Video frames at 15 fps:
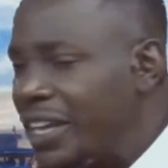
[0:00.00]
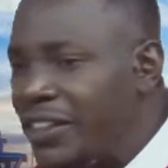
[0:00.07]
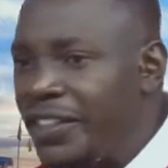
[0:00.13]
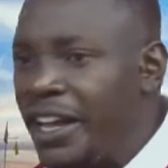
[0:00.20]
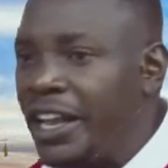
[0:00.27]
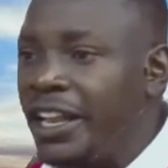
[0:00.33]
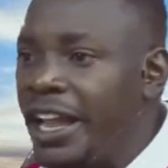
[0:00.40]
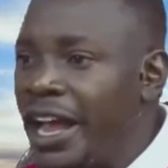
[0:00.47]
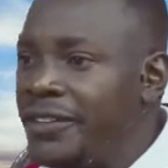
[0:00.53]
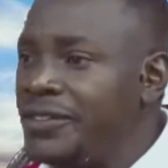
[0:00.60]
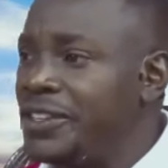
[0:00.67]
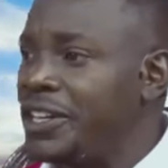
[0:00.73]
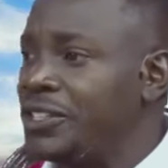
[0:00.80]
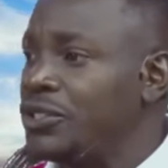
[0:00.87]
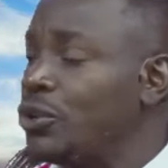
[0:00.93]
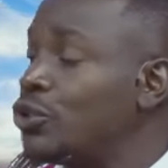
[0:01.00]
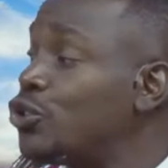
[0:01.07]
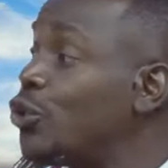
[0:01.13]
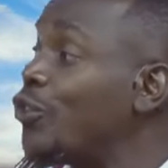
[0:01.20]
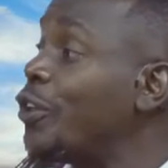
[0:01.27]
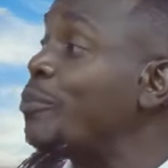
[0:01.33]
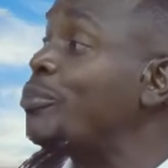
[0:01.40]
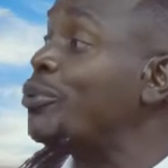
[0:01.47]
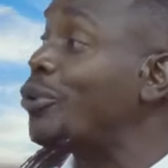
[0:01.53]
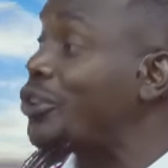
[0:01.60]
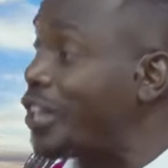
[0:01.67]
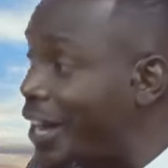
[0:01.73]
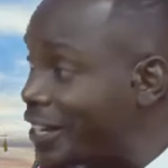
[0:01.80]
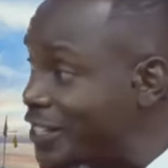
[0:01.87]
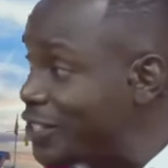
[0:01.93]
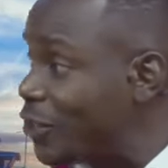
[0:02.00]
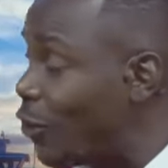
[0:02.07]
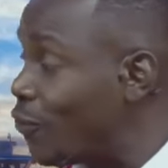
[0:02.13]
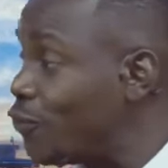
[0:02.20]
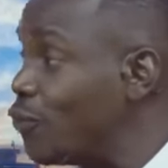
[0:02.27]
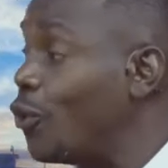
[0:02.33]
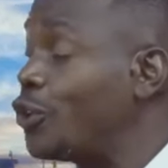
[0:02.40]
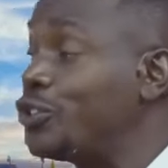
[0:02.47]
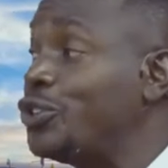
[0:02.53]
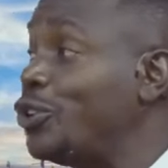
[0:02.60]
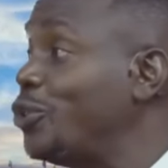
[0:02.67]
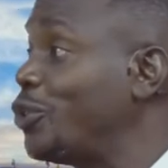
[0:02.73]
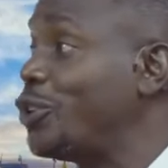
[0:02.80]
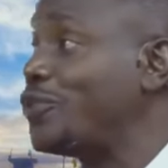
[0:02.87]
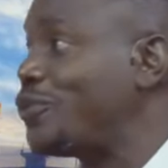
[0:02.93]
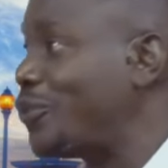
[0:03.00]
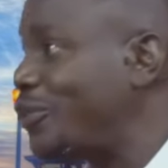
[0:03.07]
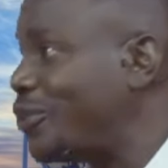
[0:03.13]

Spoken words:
Their lives does not show the products of what you're looking for.